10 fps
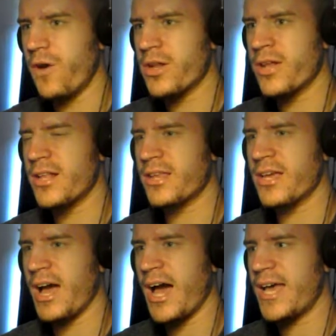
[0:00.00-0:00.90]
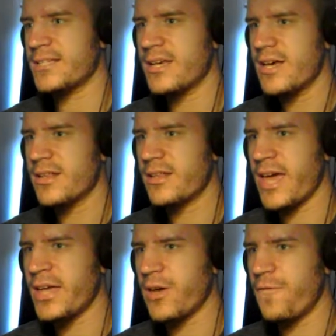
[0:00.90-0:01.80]
nothing guys.
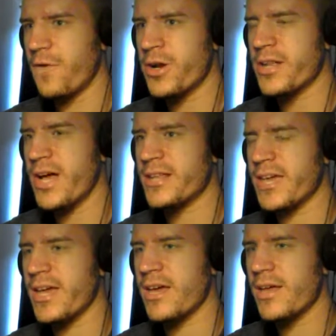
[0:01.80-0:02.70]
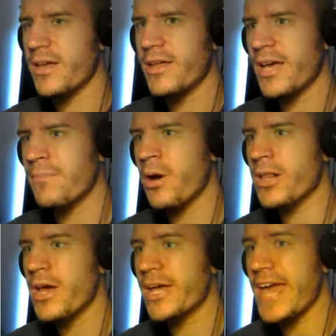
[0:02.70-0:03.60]
Thank you for nothing. Come
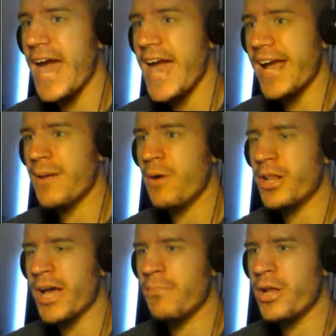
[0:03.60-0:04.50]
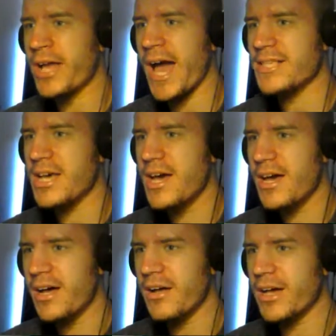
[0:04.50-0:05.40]
on, yeah, yeah. come on, come on guys,
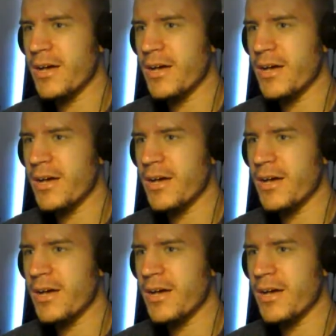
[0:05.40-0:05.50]
uh, come